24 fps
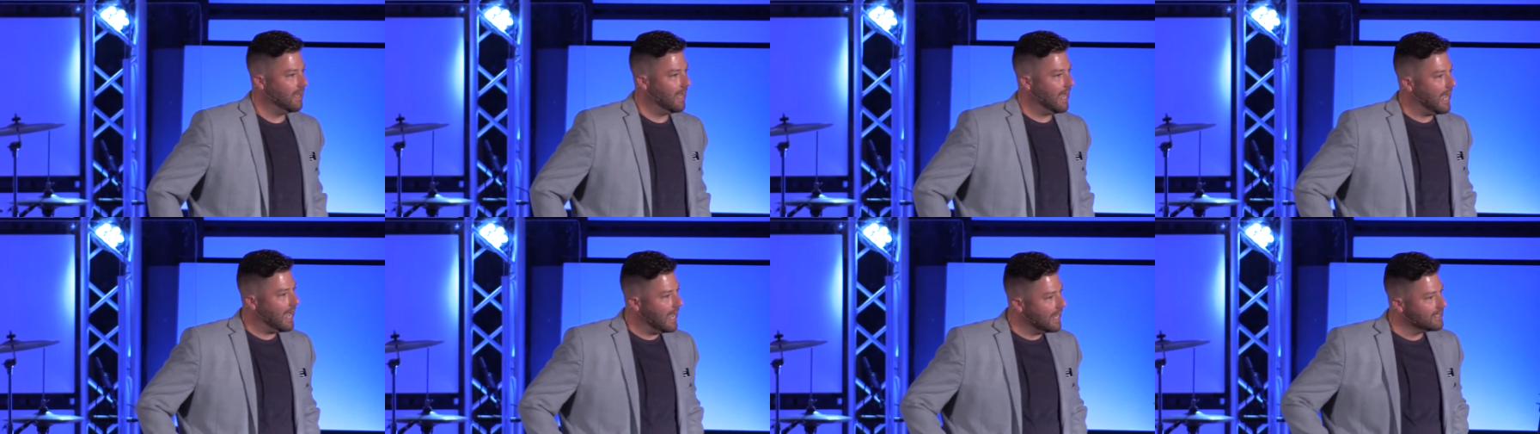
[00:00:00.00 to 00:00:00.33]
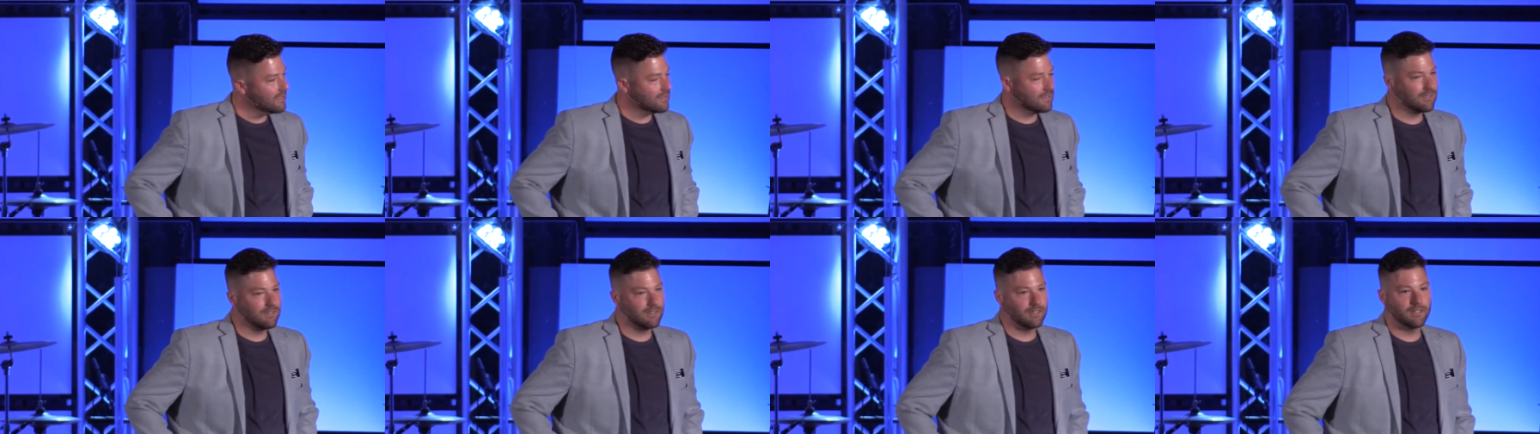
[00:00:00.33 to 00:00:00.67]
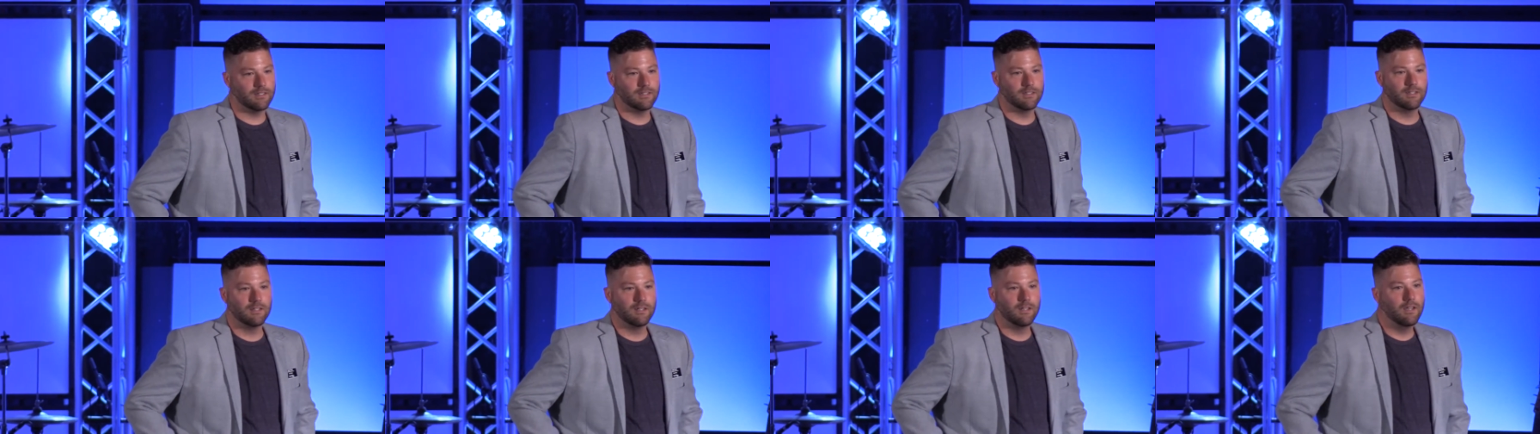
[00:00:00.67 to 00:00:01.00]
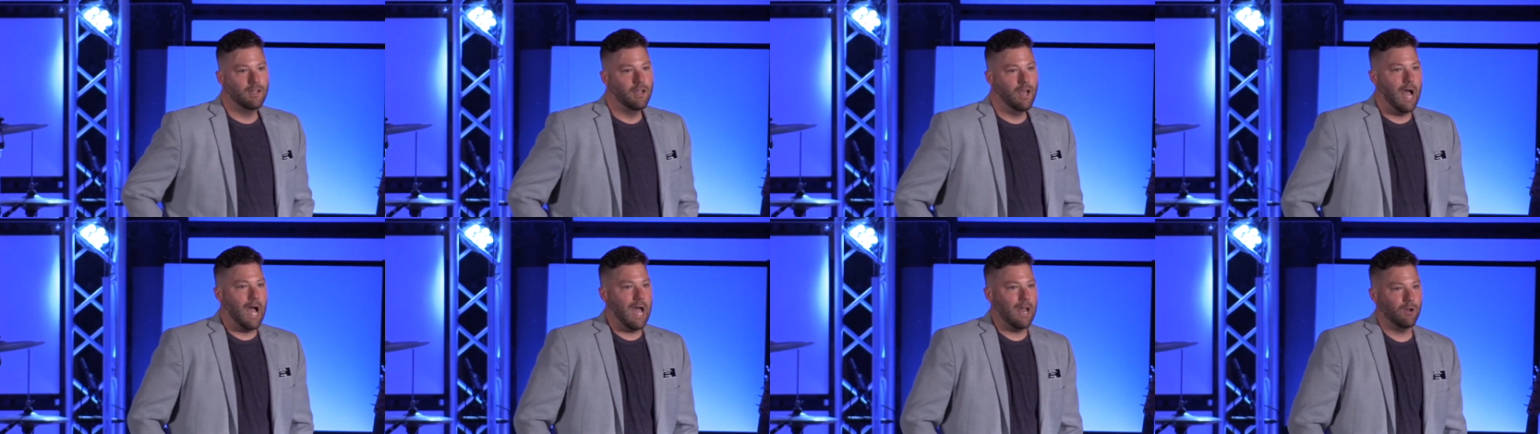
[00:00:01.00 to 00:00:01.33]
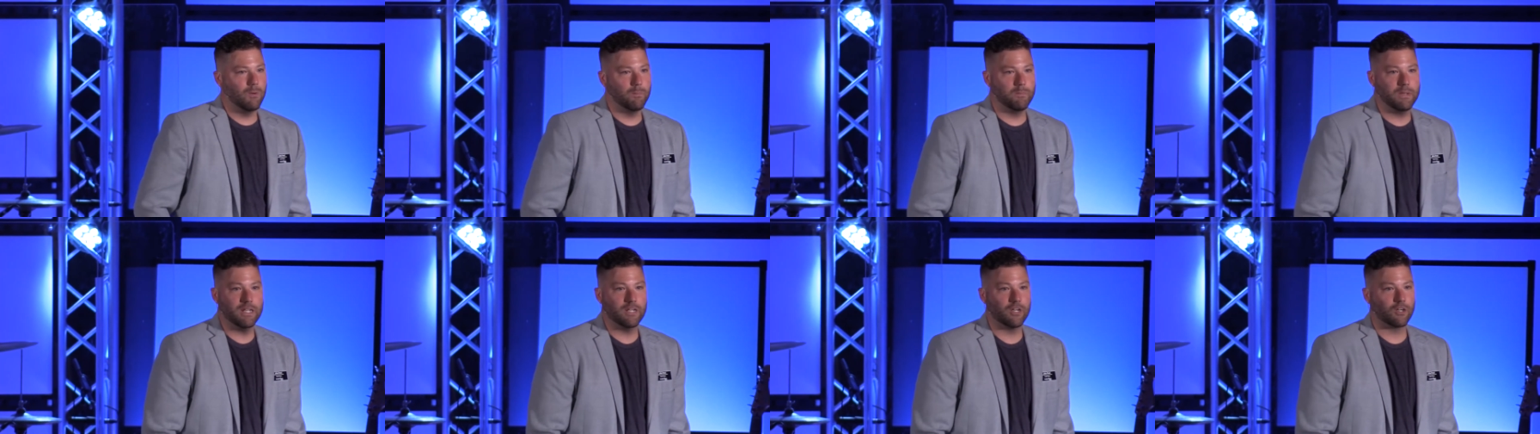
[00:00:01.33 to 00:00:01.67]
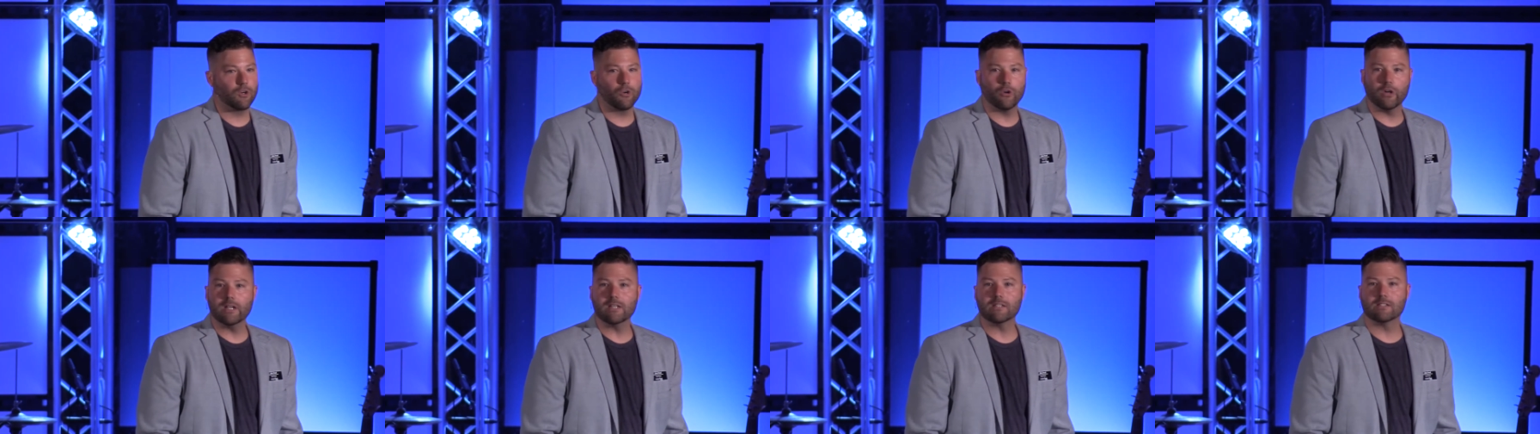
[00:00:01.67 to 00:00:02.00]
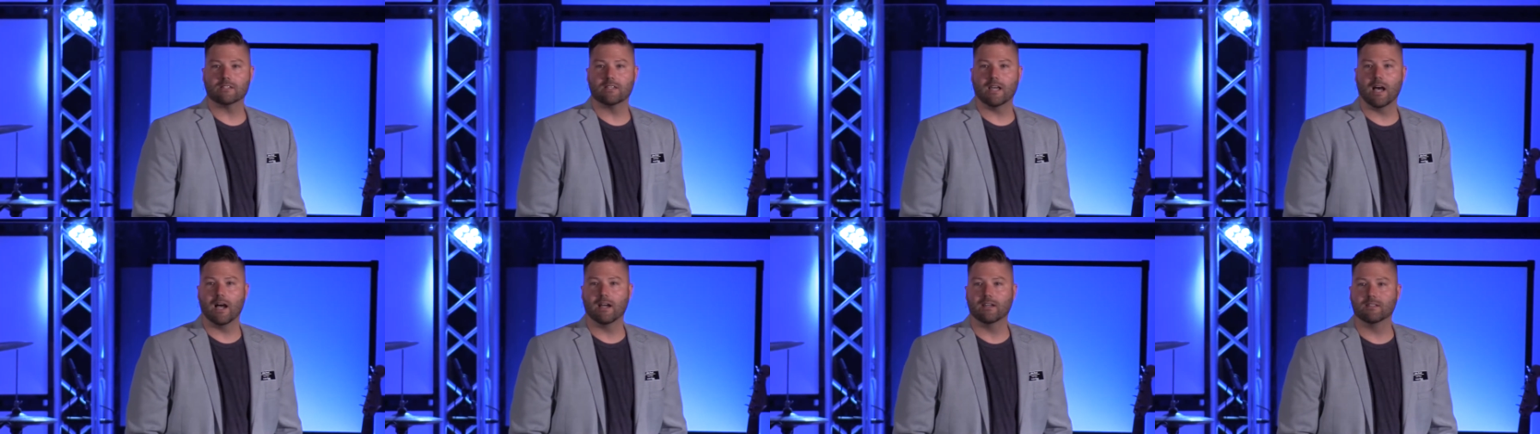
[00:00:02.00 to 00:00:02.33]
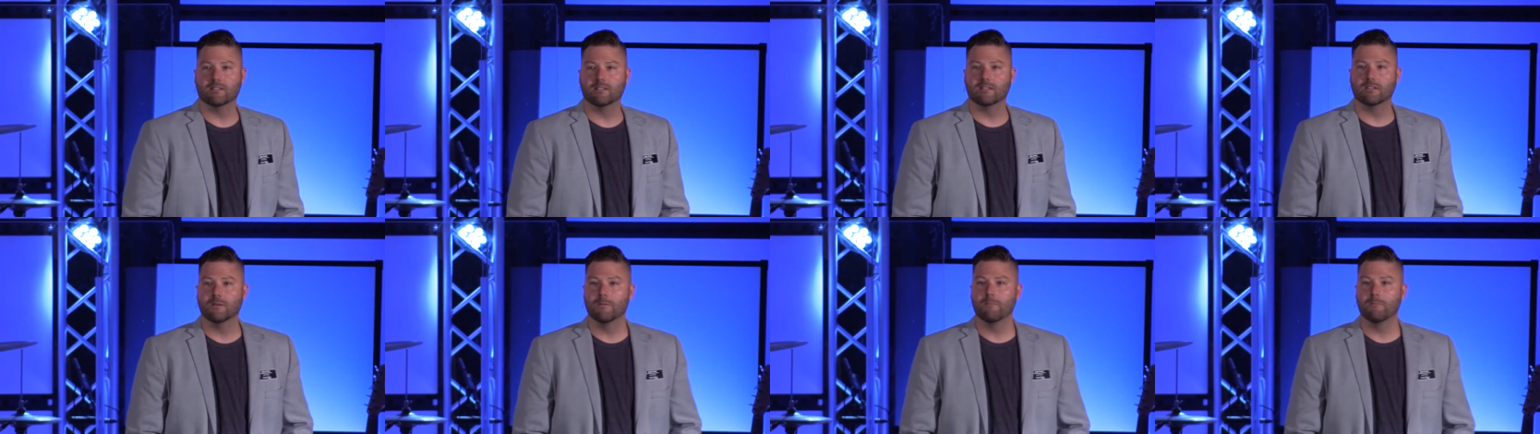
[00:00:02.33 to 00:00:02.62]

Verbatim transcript: Honestly, I don't mean to criticize,